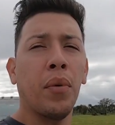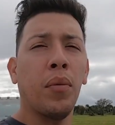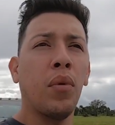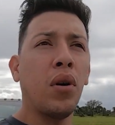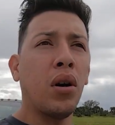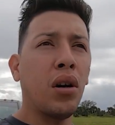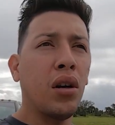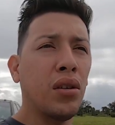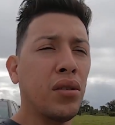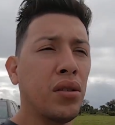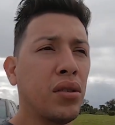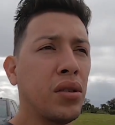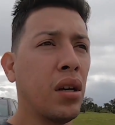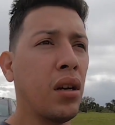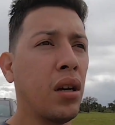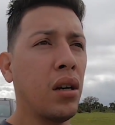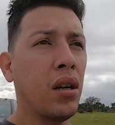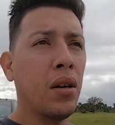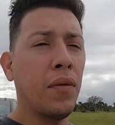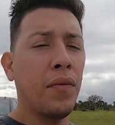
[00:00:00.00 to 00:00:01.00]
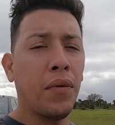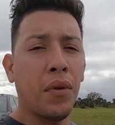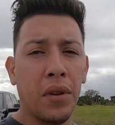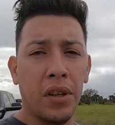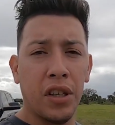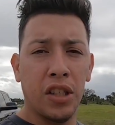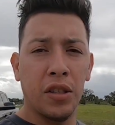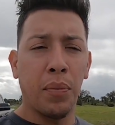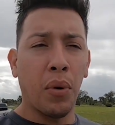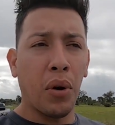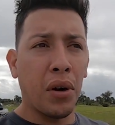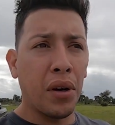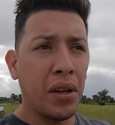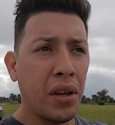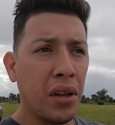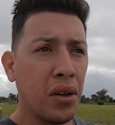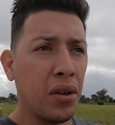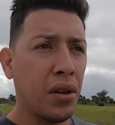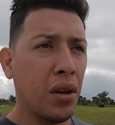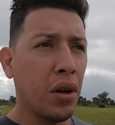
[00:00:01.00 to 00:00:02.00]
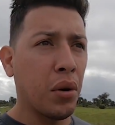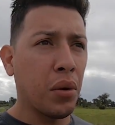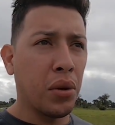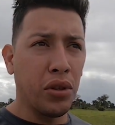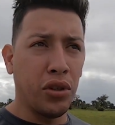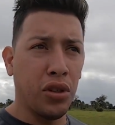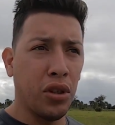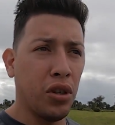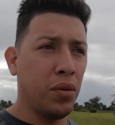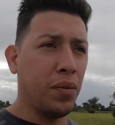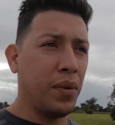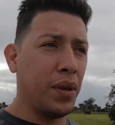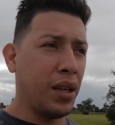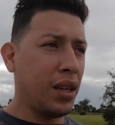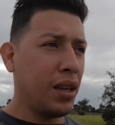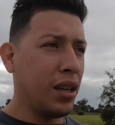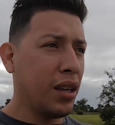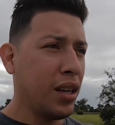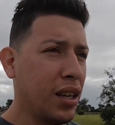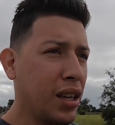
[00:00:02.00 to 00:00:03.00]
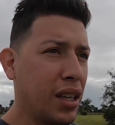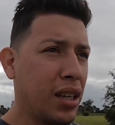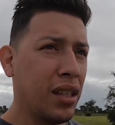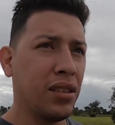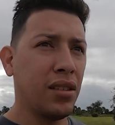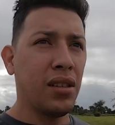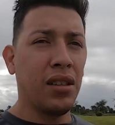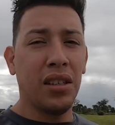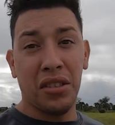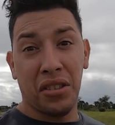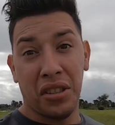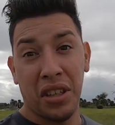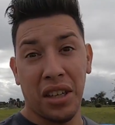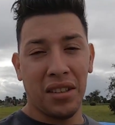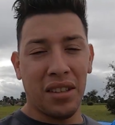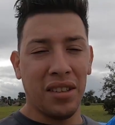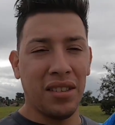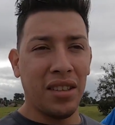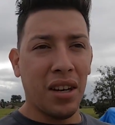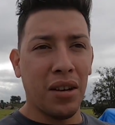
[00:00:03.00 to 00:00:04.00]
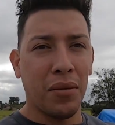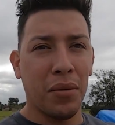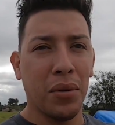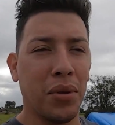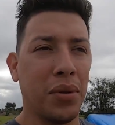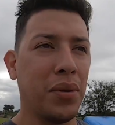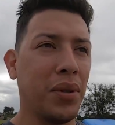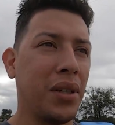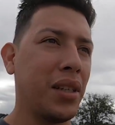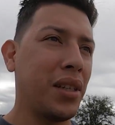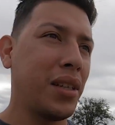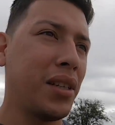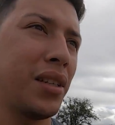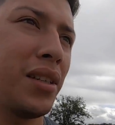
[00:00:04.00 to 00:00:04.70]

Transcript: walls for this barn here in Okeechobee. So let's check this out real quick.